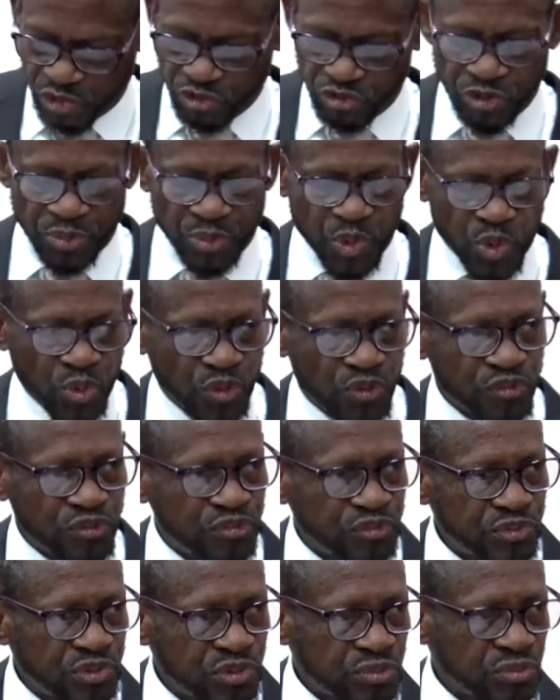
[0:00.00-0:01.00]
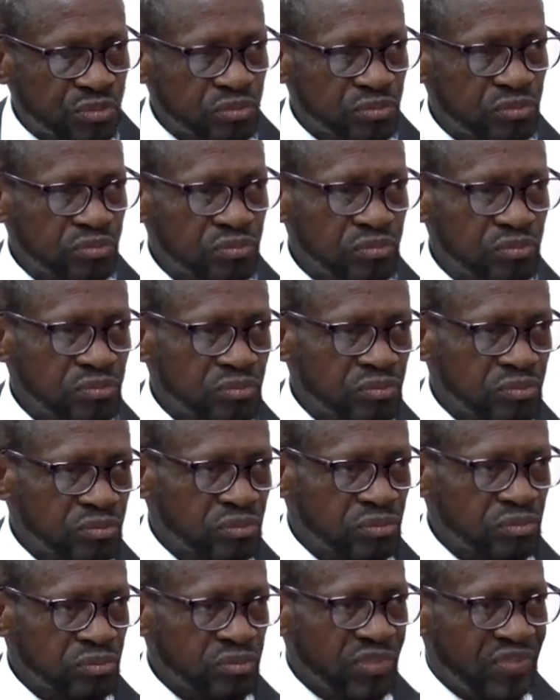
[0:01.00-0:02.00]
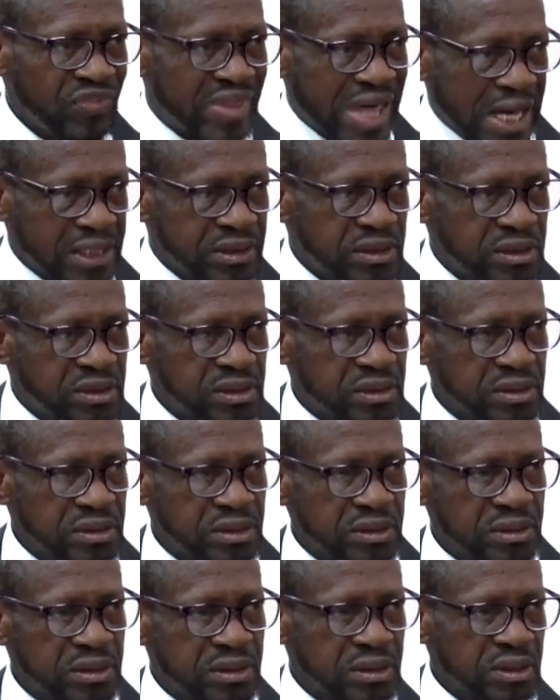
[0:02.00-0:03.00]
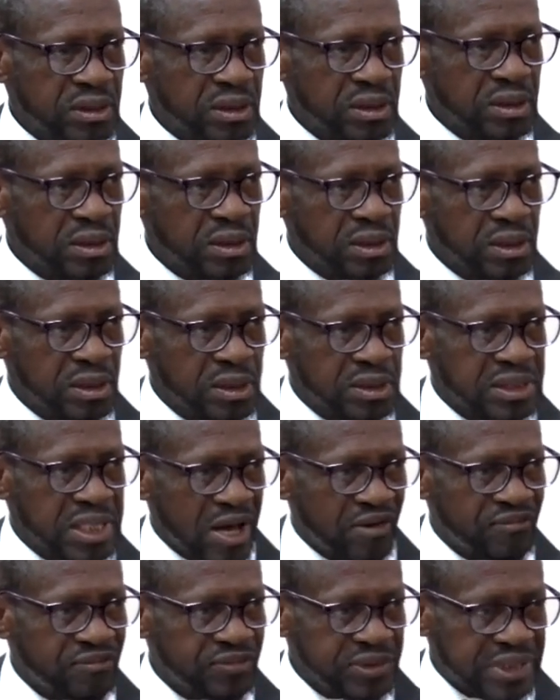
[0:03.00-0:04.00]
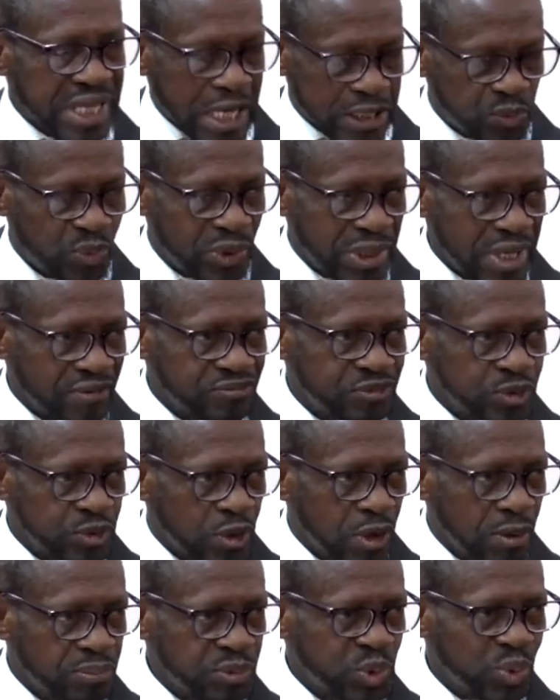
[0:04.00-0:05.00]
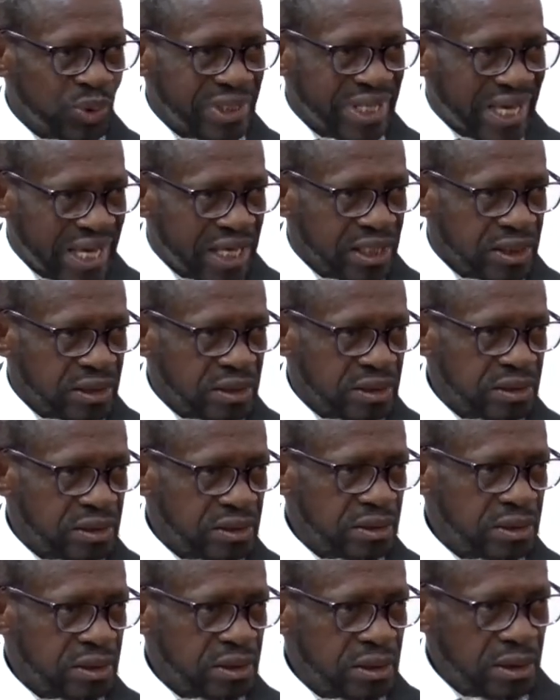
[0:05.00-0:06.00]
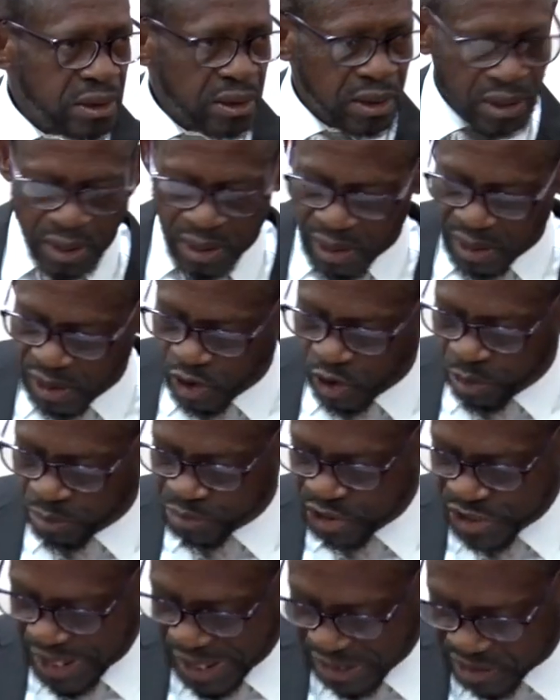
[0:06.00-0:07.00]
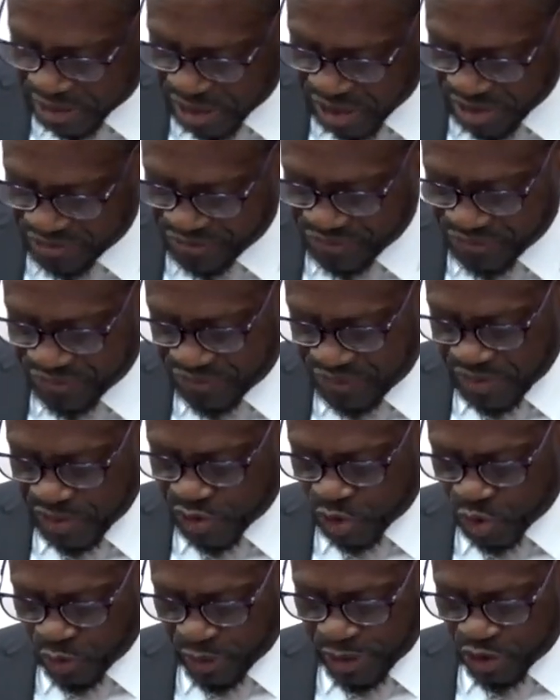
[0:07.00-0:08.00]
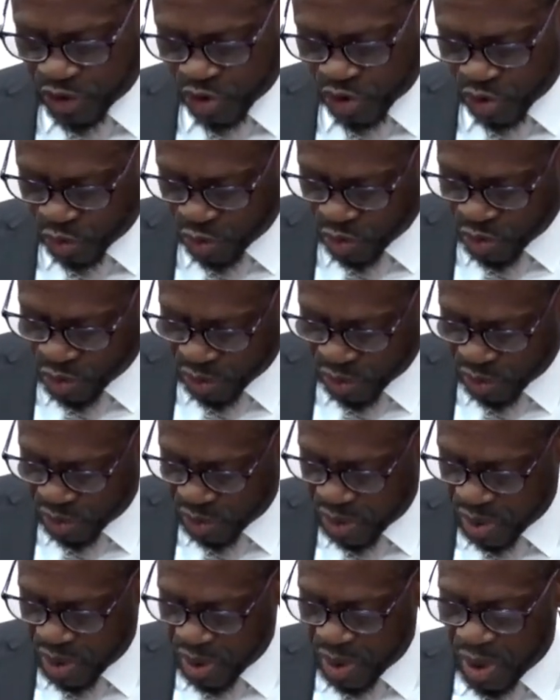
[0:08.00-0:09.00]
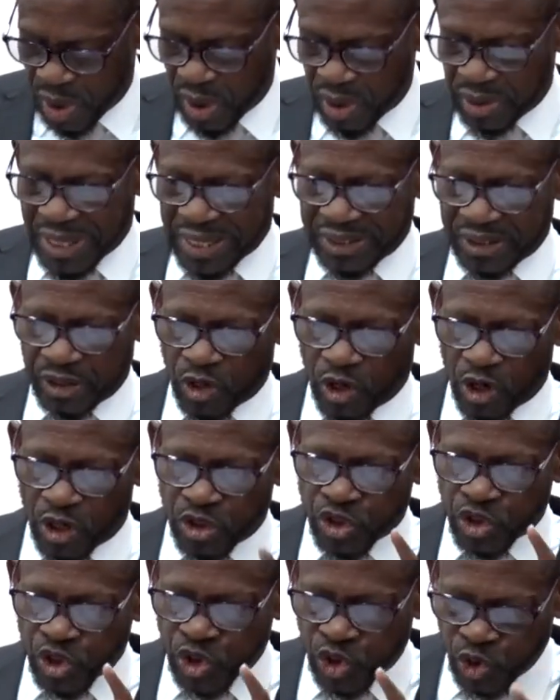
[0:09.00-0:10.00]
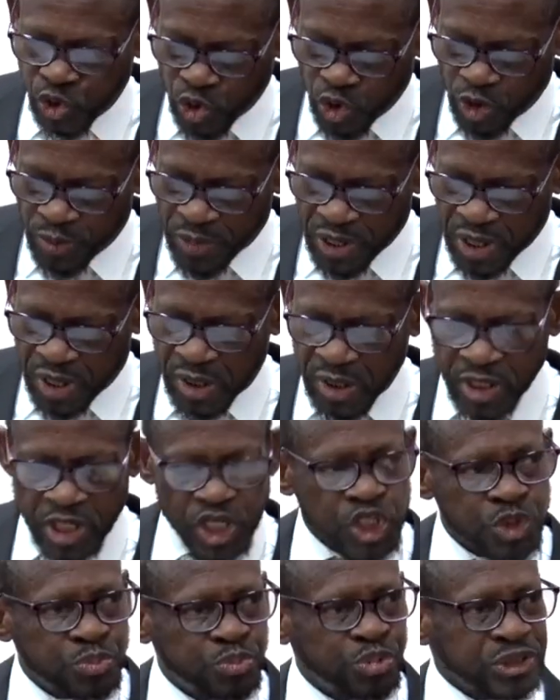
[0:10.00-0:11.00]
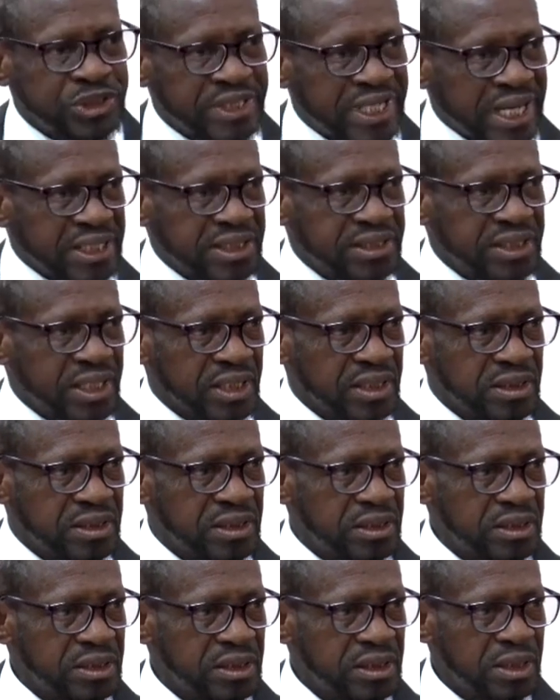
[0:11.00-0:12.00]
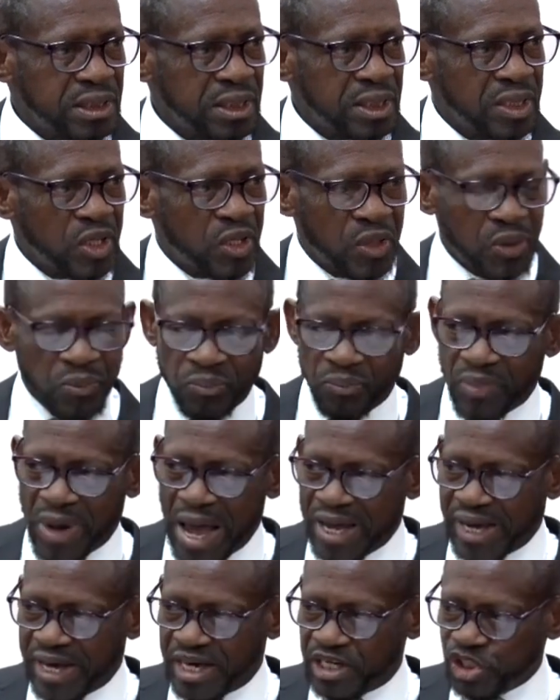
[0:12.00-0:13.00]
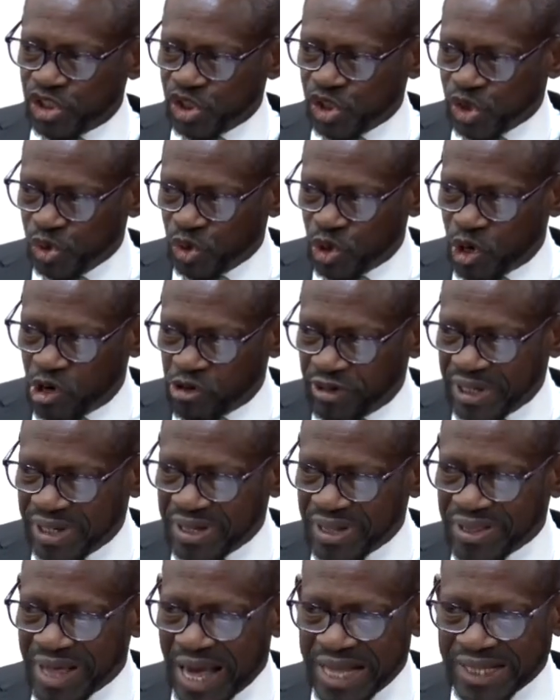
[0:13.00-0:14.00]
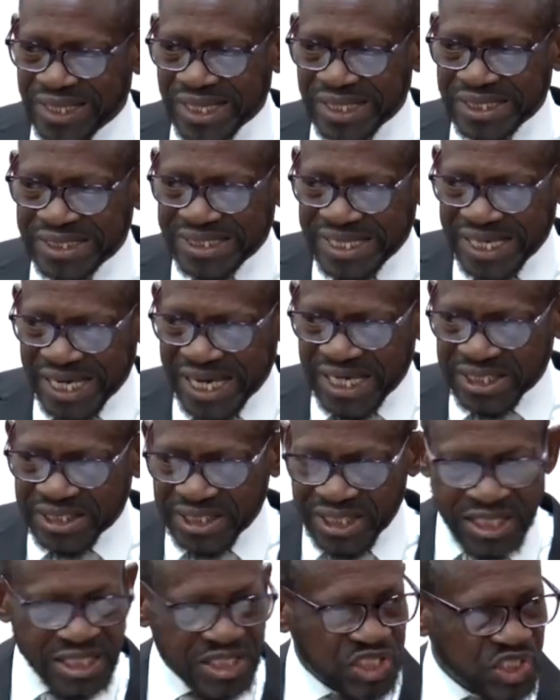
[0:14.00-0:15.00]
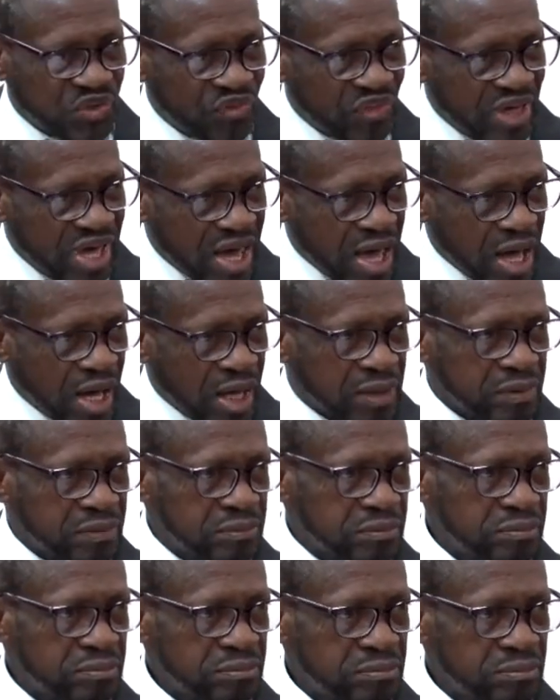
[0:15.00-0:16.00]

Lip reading: removed, that will have to come to an end. The objective is to ensure that the consumer is protected by ensuring that the date is there.